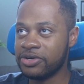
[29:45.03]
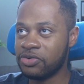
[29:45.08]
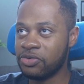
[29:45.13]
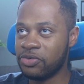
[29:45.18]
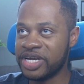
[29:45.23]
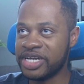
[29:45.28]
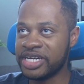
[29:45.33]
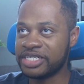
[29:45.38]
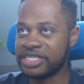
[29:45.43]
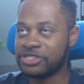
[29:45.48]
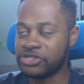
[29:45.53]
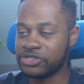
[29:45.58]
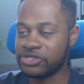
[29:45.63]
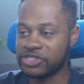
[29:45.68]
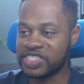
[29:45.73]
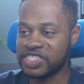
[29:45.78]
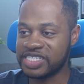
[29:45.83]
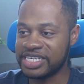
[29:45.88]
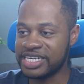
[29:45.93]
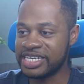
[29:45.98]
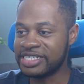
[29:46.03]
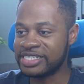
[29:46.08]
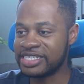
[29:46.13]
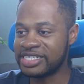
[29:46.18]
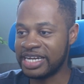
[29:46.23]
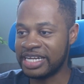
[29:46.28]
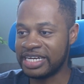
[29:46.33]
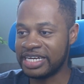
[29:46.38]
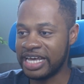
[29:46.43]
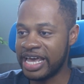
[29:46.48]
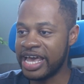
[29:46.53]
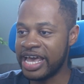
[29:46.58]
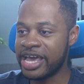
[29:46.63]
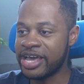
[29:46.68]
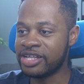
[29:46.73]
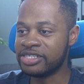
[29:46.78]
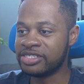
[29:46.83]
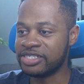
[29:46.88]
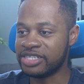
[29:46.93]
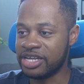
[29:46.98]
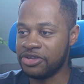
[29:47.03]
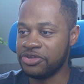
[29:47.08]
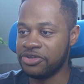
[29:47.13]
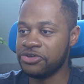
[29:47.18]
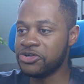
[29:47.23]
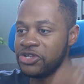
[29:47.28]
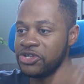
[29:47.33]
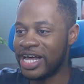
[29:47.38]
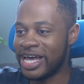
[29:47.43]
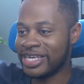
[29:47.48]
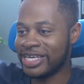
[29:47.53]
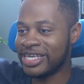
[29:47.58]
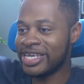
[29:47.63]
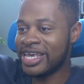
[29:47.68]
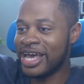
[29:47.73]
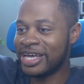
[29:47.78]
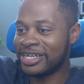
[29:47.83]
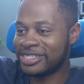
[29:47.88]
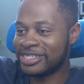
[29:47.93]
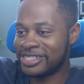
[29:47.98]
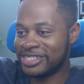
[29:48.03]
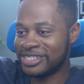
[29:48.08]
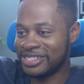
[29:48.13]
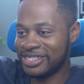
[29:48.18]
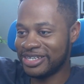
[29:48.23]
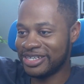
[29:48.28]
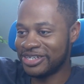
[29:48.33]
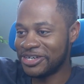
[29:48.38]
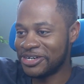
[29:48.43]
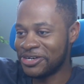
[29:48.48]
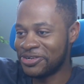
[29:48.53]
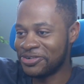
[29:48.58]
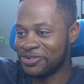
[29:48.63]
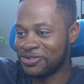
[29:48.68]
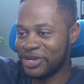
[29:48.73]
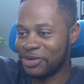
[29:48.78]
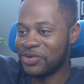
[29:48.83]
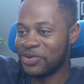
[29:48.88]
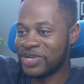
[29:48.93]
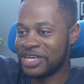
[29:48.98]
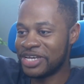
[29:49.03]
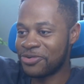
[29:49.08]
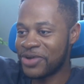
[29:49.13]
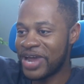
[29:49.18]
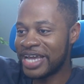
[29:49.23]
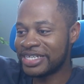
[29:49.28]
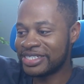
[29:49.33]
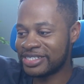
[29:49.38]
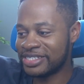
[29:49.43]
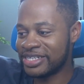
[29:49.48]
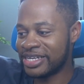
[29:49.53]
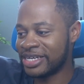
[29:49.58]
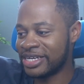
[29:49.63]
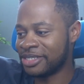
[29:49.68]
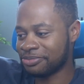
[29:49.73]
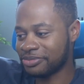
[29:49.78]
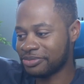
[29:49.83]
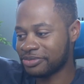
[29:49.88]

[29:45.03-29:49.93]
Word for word: when it succeeds and it ends and you like yes you know we raised it.